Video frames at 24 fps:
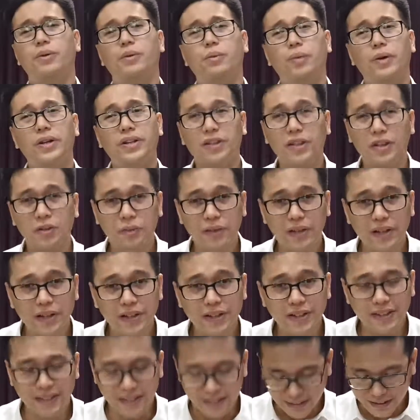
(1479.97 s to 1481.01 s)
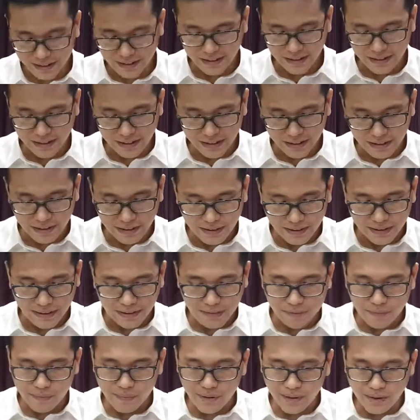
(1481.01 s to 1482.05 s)
What can we learn
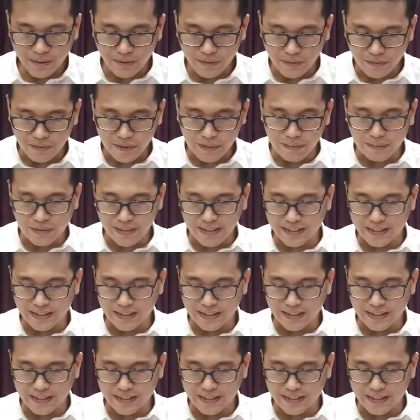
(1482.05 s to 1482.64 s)
from